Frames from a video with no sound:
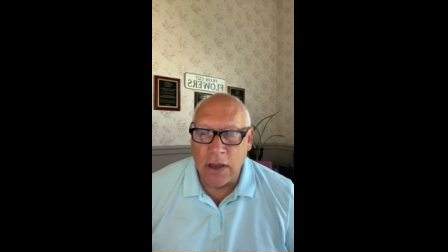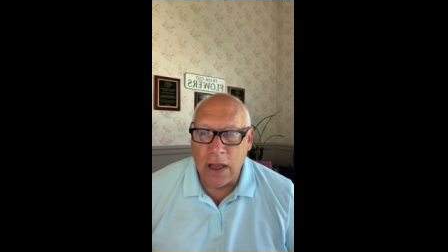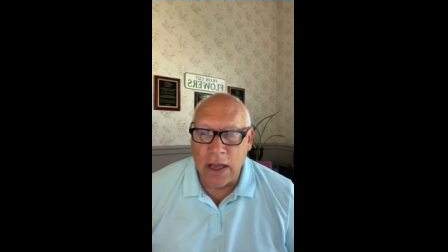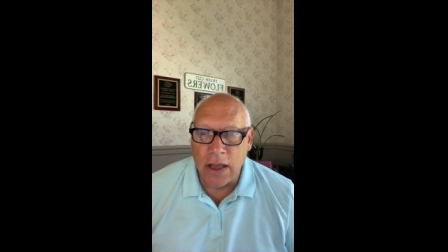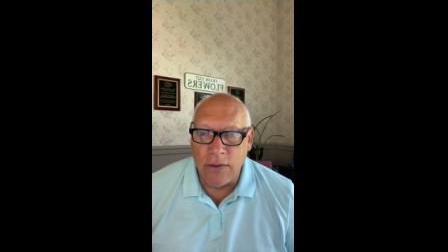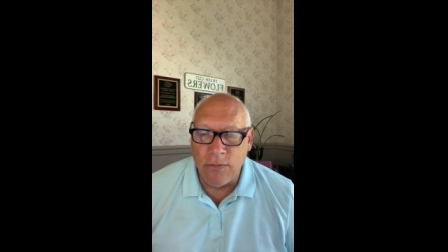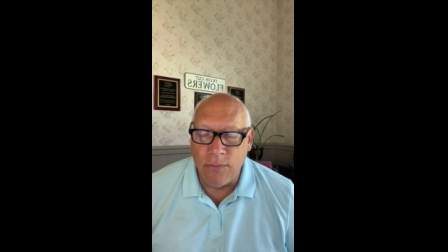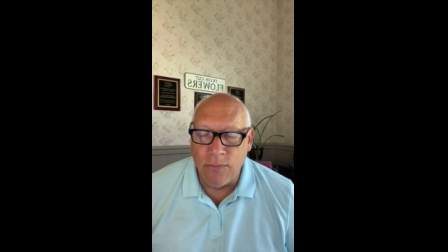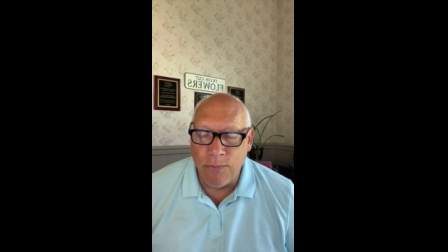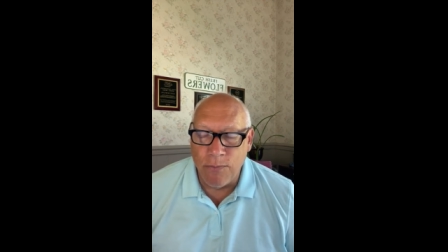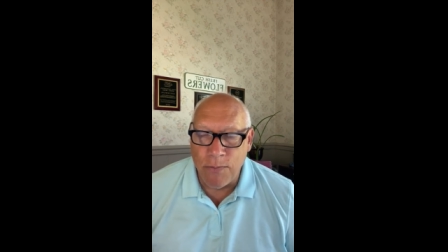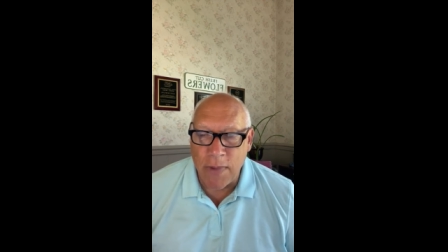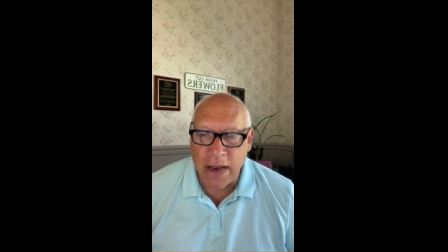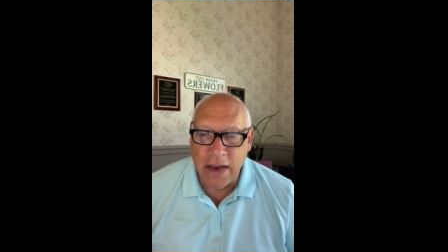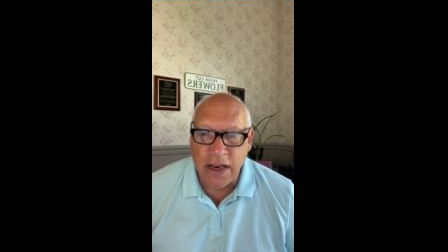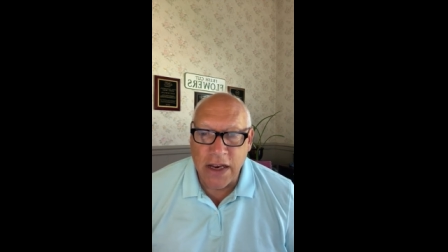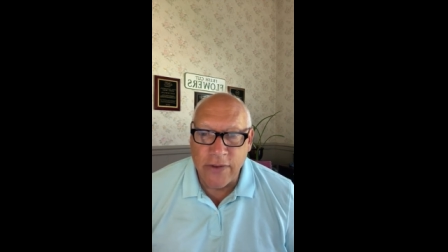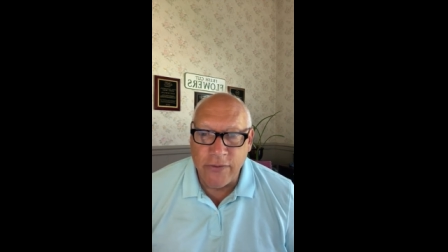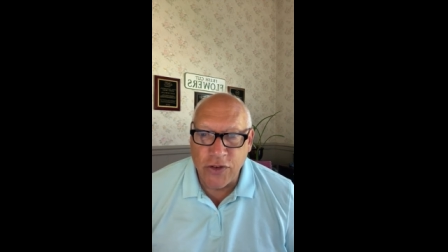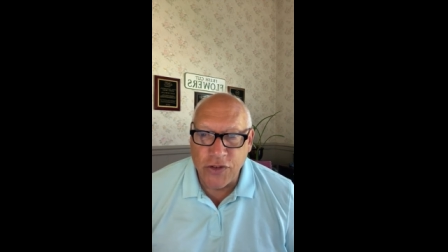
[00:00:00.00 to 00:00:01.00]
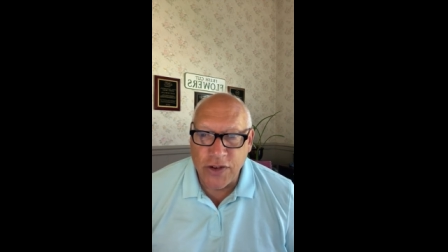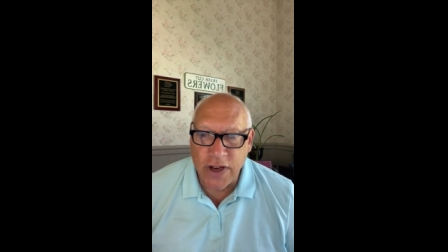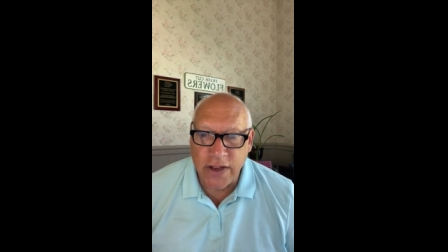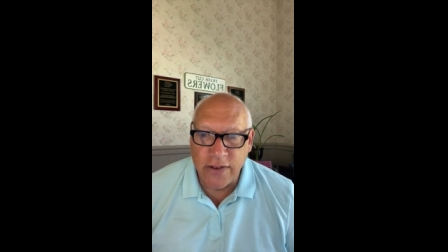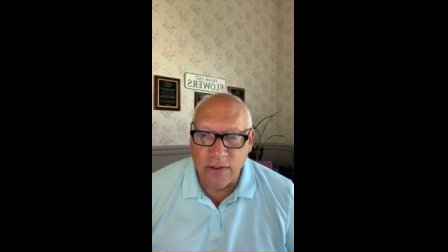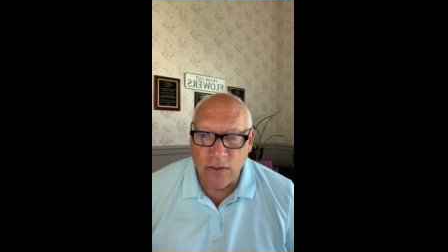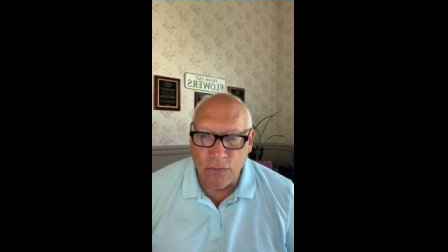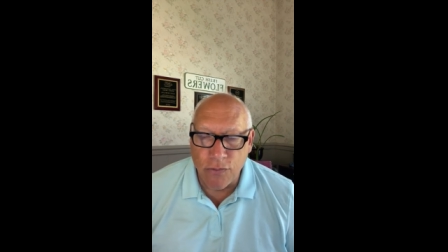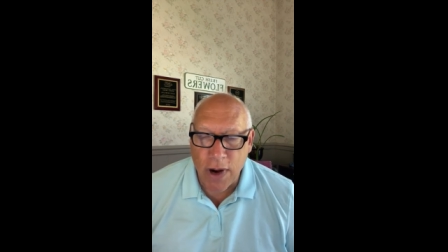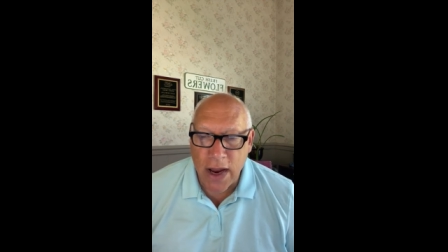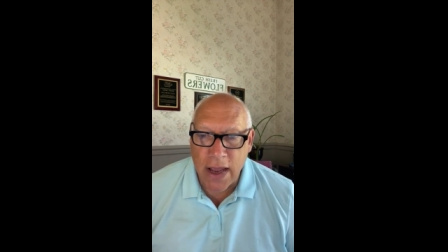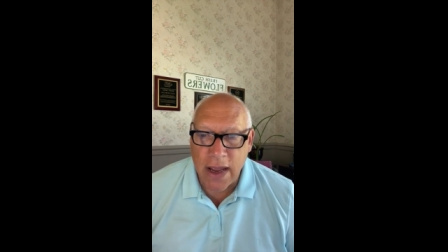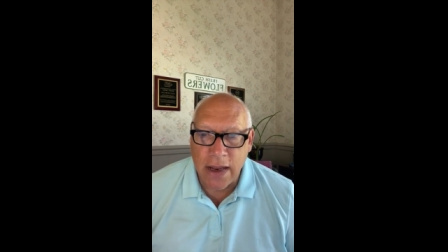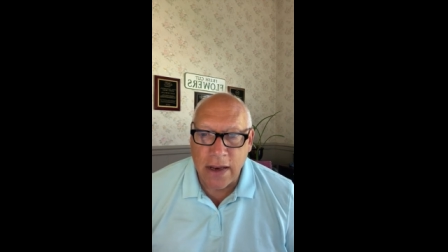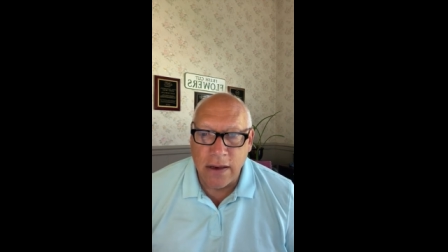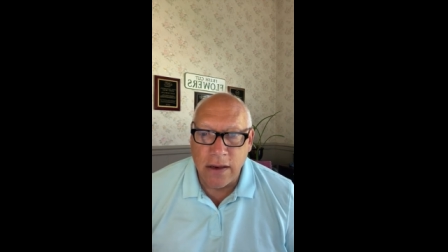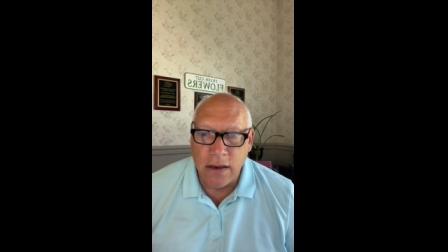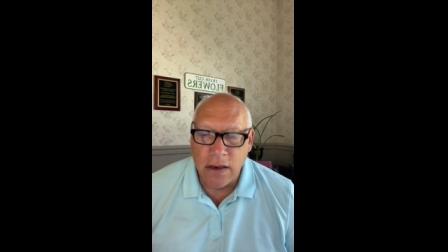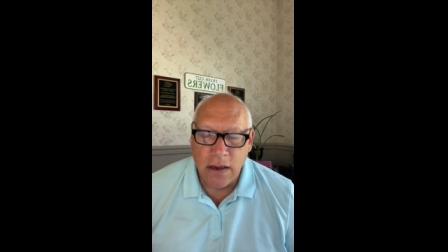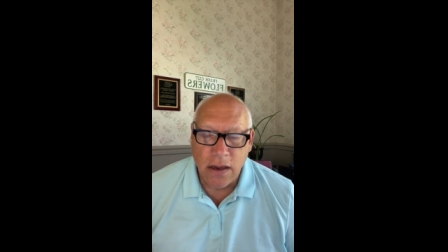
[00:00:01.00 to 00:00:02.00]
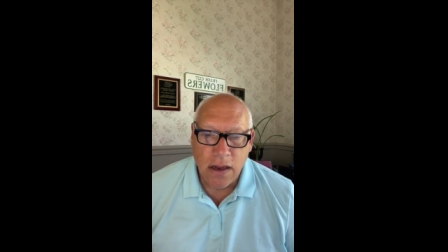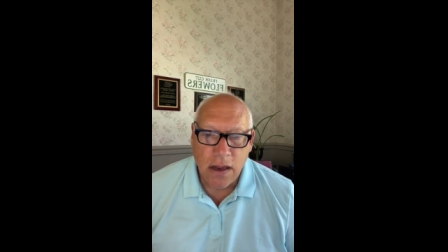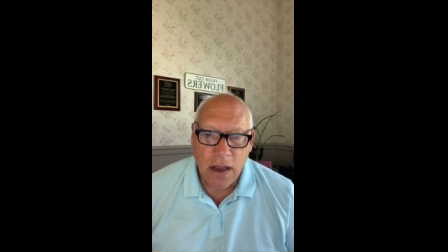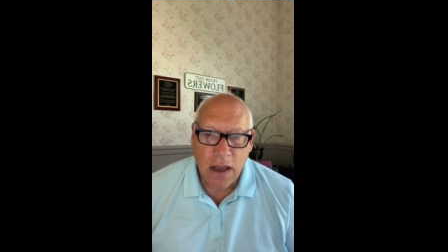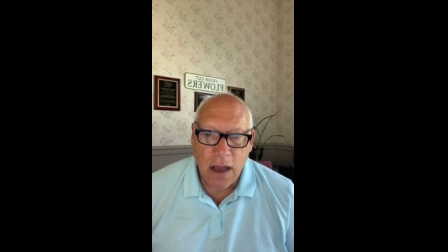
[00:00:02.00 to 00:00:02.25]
uh, many different shades of red.